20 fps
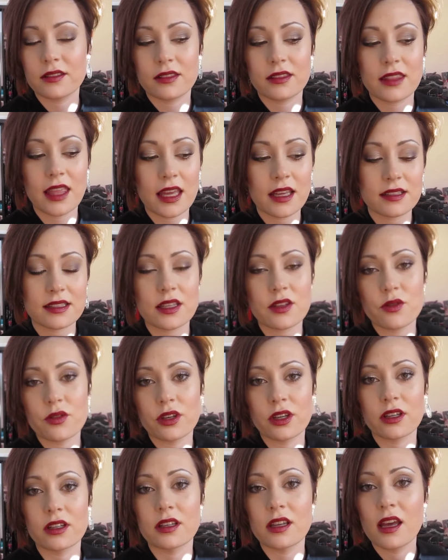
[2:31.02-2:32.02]
things that you
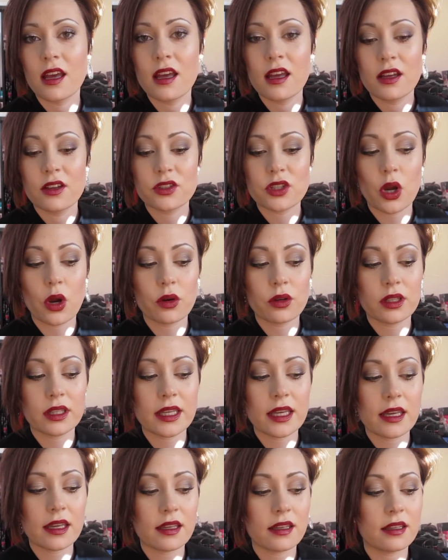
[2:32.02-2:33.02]
could
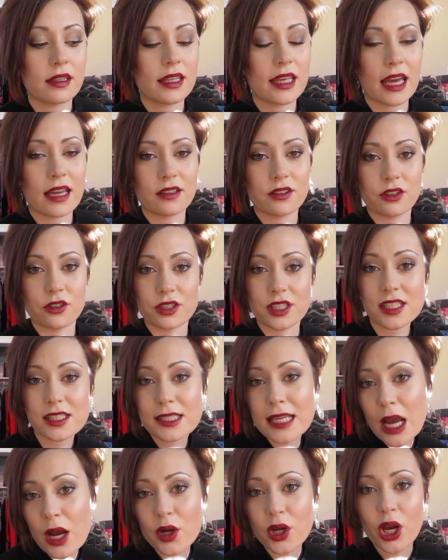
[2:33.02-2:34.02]
totally get your
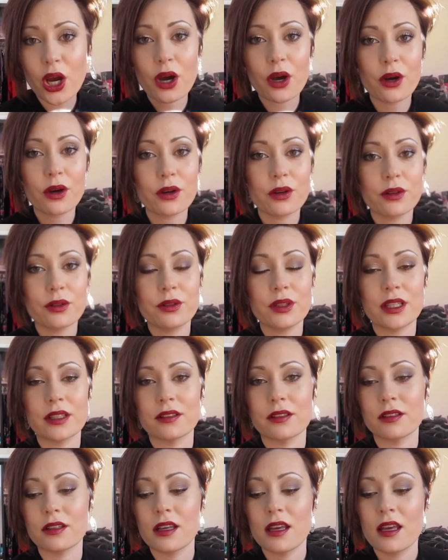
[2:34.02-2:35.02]
discount code,
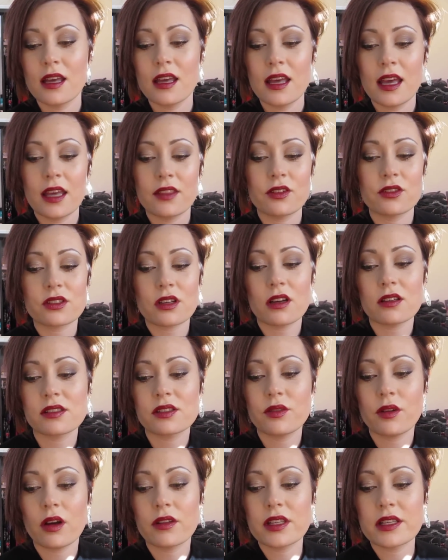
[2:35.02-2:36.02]
and there's
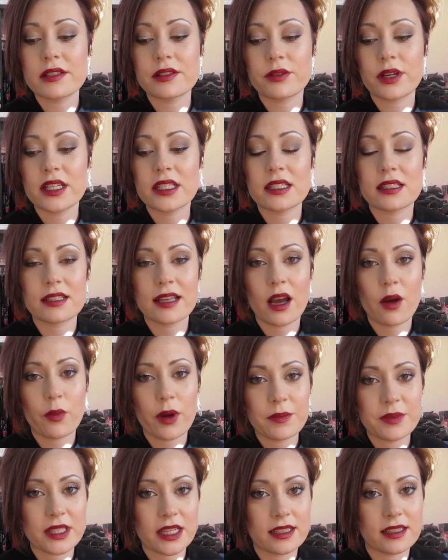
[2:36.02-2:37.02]
also all these great discount
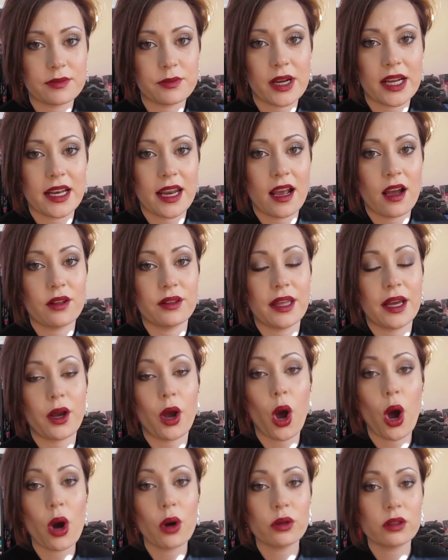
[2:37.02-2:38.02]
websites right now like
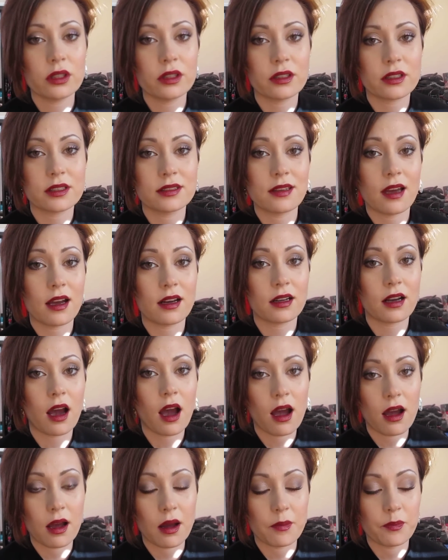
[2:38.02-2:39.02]

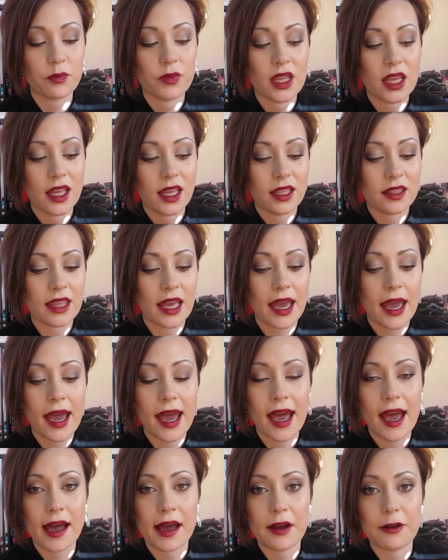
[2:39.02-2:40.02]
Hotlook.com that
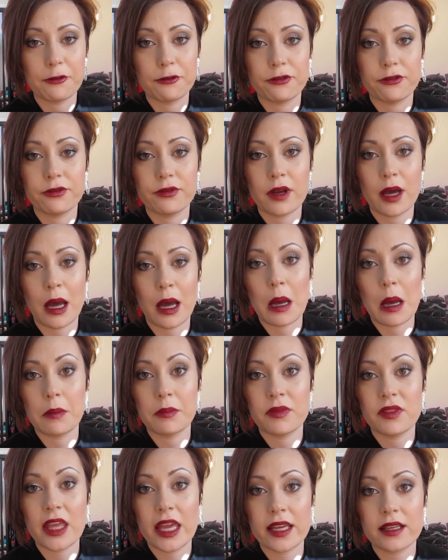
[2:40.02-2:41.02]
have
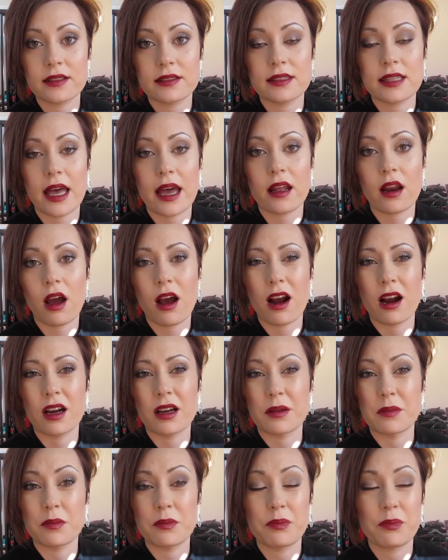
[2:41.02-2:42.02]
things that are
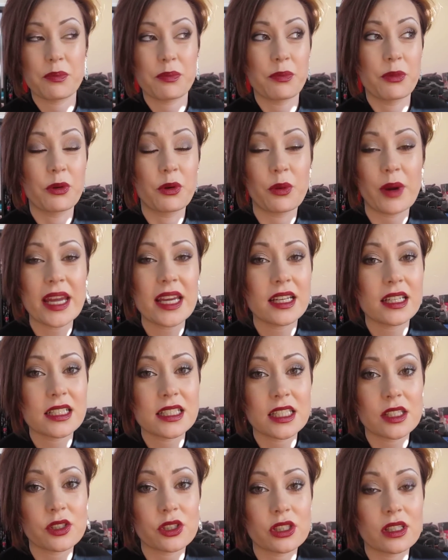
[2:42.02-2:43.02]
in great
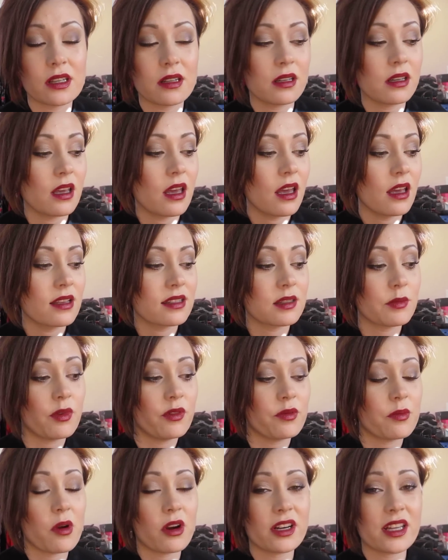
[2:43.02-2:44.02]
condition. Some
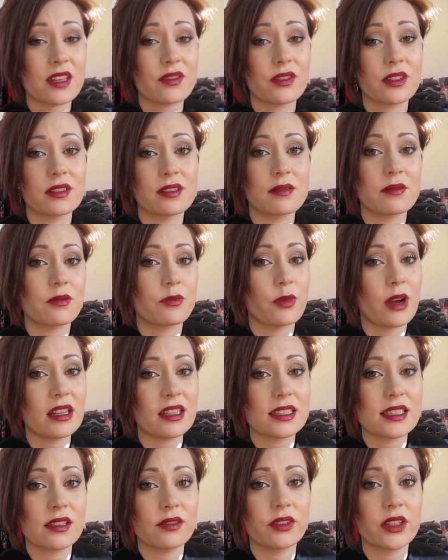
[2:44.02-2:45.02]
of them are even
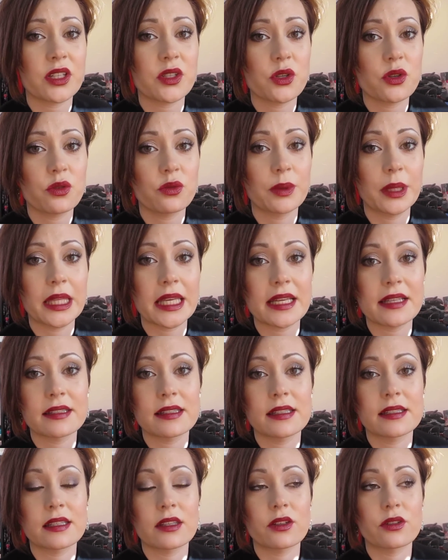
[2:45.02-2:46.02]
relatively new
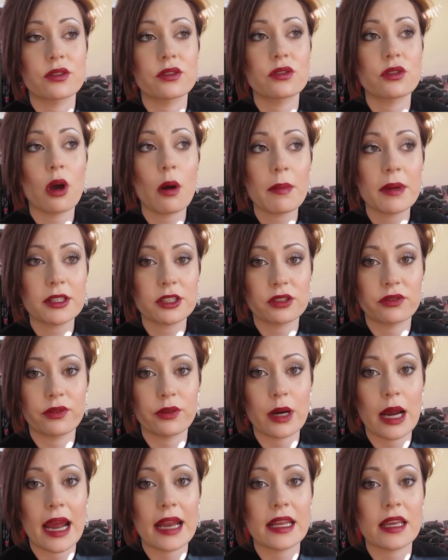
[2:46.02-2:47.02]
releases, and there's so much
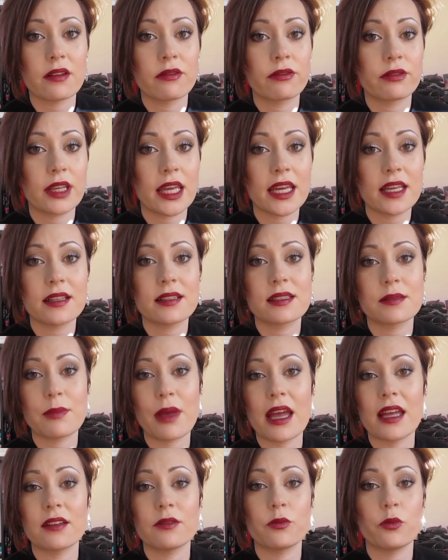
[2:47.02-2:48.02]
variety: kids,
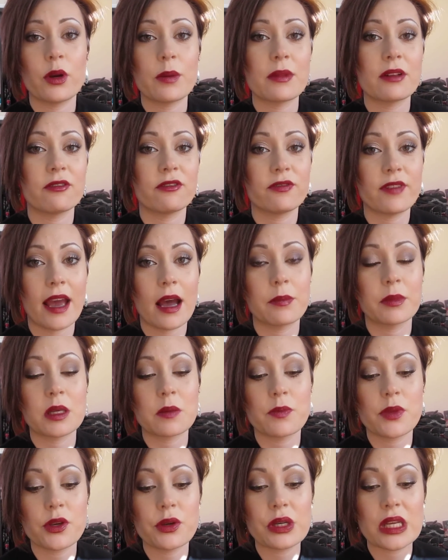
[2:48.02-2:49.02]
men, women,
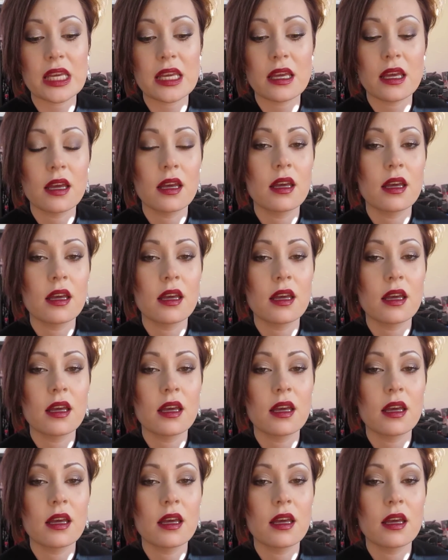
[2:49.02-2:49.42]
family, beauty,